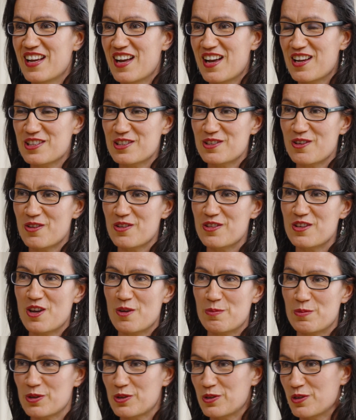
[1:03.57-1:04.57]
I saw the
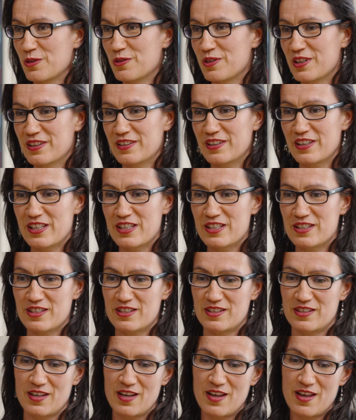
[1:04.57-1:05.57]

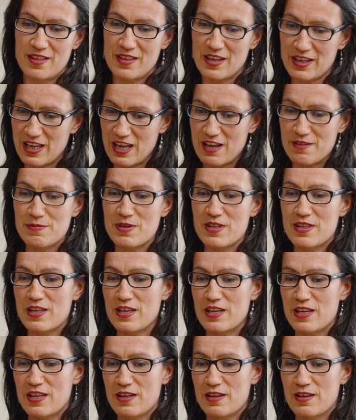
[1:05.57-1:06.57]
opportunities. They gave me
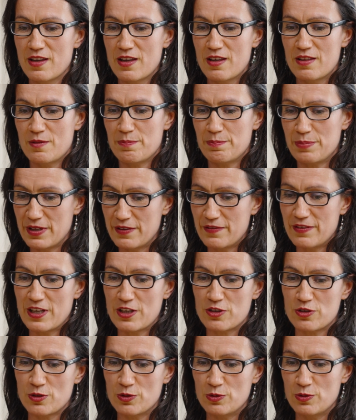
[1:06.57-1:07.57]
the
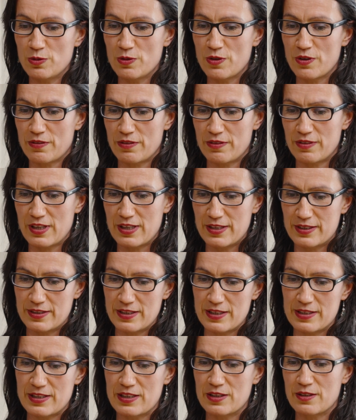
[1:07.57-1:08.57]
privilege to do a
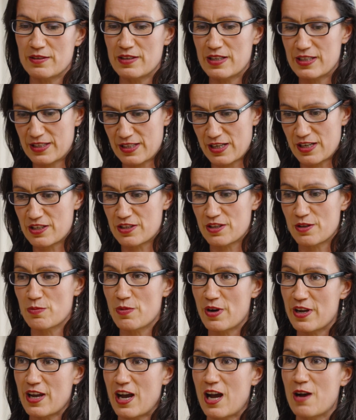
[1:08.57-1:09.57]
thesis and the research the
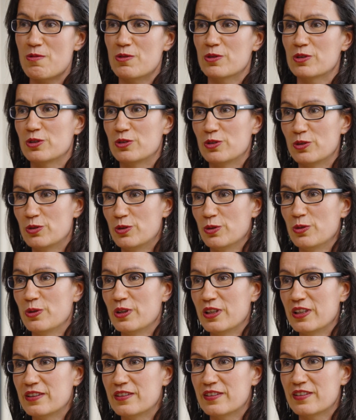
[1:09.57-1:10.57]
way I wanted to do
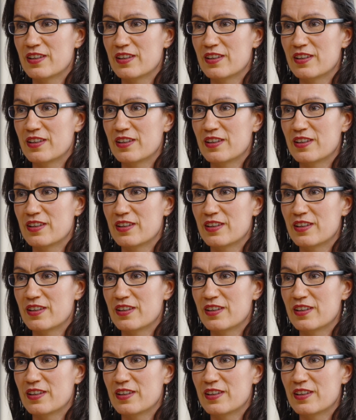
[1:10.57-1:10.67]
it.